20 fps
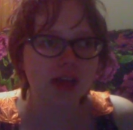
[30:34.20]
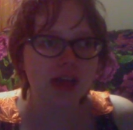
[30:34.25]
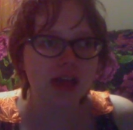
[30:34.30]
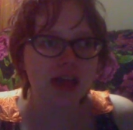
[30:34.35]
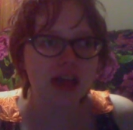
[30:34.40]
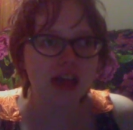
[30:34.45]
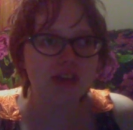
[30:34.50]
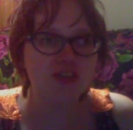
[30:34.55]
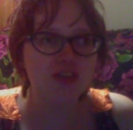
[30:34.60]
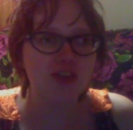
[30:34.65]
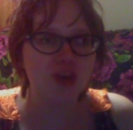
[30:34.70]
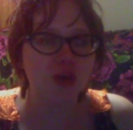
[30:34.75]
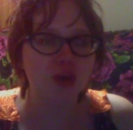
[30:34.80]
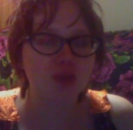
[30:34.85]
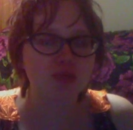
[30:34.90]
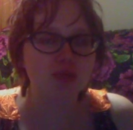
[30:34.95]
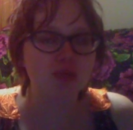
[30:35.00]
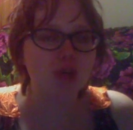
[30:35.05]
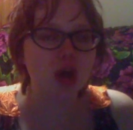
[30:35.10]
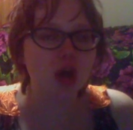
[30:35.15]
if
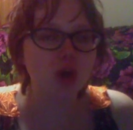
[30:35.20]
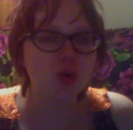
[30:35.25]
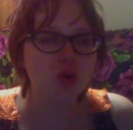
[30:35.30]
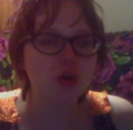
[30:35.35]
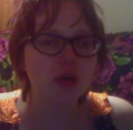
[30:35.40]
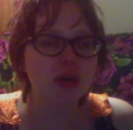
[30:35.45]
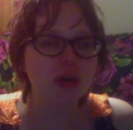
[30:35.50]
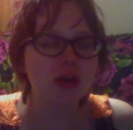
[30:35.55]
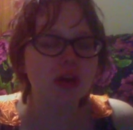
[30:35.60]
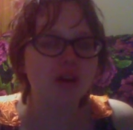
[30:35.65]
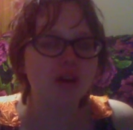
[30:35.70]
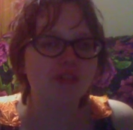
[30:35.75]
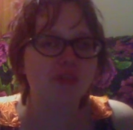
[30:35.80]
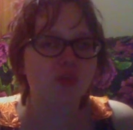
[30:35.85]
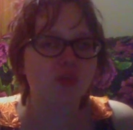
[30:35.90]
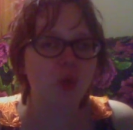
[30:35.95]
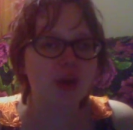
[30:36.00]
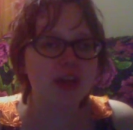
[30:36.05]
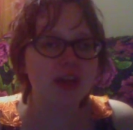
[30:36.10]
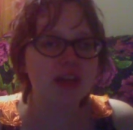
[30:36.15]
there's no
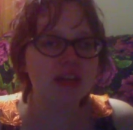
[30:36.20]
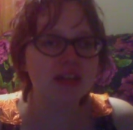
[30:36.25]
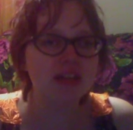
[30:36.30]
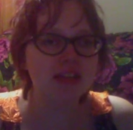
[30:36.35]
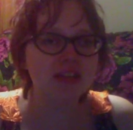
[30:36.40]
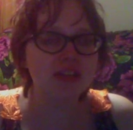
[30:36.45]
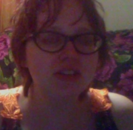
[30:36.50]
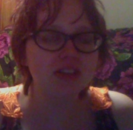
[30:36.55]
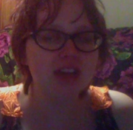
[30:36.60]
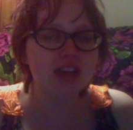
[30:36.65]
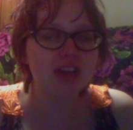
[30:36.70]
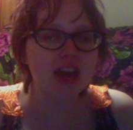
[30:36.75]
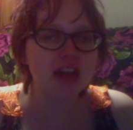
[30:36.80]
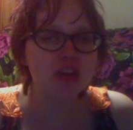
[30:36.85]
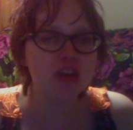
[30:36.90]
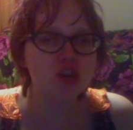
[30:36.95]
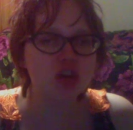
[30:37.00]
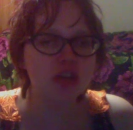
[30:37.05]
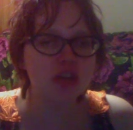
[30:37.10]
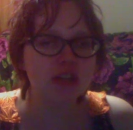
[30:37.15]
frickin'
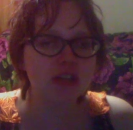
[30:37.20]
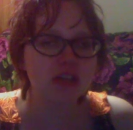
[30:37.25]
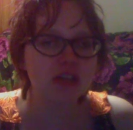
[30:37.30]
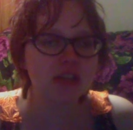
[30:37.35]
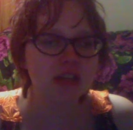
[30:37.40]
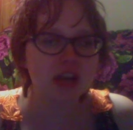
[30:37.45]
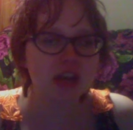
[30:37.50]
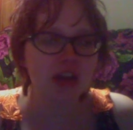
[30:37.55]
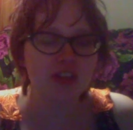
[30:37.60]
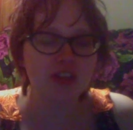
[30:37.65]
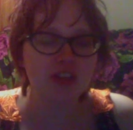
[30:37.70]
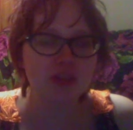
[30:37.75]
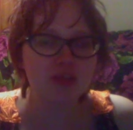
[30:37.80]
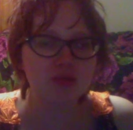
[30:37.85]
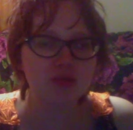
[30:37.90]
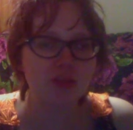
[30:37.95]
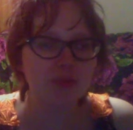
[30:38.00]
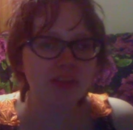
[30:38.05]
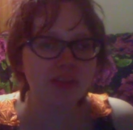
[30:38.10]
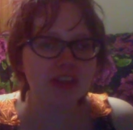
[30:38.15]
indication that
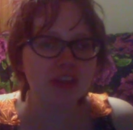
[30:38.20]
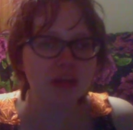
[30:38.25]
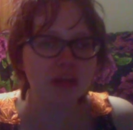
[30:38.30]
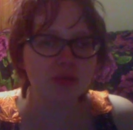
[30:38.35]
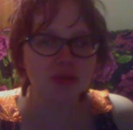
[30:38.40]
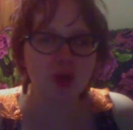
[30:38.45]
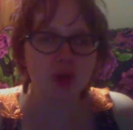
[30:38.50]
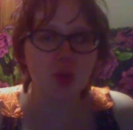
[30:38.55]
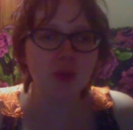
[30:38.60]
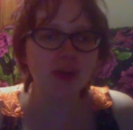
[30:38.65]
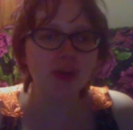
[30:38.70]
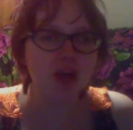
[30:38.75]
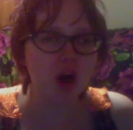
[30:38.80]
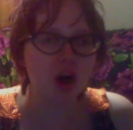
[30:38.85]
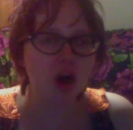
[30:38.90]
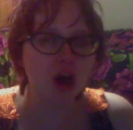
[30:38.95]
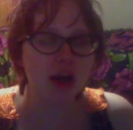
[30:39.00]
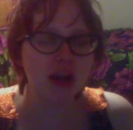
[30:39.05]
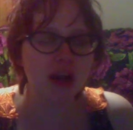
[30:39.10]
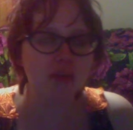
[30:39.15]
something is going
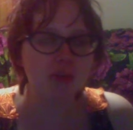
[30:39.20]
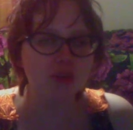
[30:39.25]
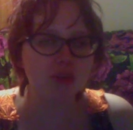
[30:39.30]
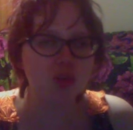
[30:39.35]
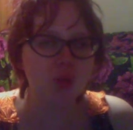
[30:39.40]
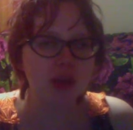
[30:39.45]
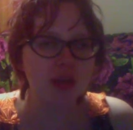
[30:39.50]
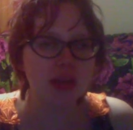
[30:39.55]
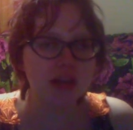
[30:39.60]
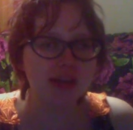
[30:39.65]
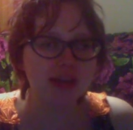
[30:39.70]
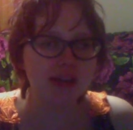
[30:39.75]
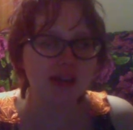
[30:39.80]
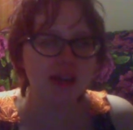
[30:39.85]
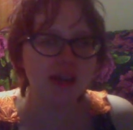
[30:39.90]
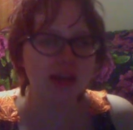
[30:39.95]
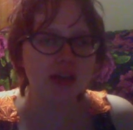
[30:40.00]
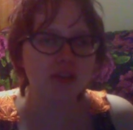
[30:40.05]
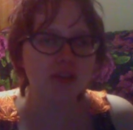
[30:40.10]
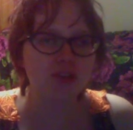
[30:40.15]
on between
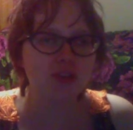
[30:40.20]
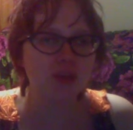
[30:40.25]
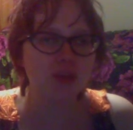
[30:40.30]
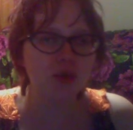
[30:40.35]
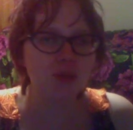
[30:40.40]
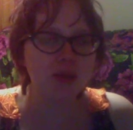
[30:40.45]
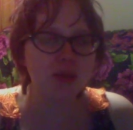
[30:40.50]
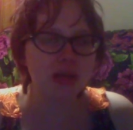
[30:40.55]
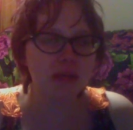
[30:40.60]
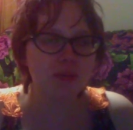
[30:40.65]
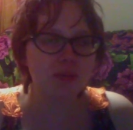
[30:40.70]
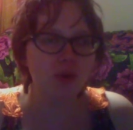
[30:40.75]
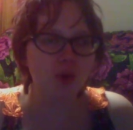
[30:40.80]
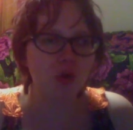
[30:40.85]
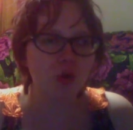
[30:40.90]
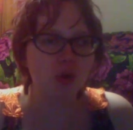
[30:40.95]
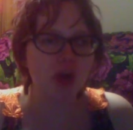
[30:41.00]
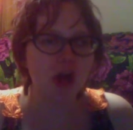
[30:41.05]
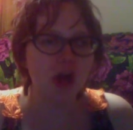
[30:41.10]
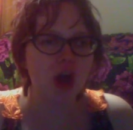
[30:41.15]
two
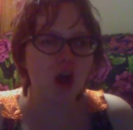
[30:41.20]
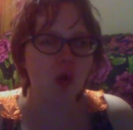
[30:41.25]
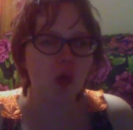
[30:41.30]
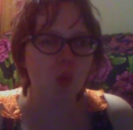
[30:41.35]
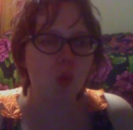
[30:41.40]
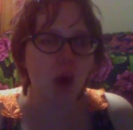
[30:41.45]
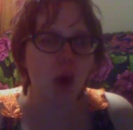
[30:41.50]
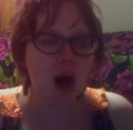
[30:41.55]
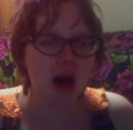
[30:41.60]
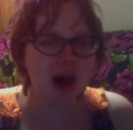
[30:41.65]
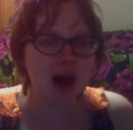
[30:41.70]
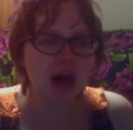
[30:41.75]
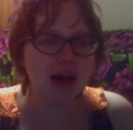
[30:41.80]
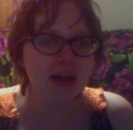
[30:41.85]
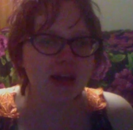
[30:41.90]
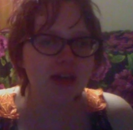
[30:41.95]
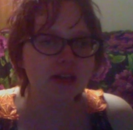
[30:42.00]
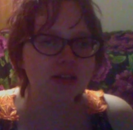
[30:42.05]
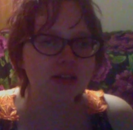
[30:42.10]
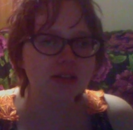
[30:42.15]
people,
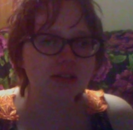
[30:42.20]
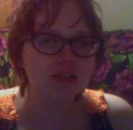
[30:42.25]
why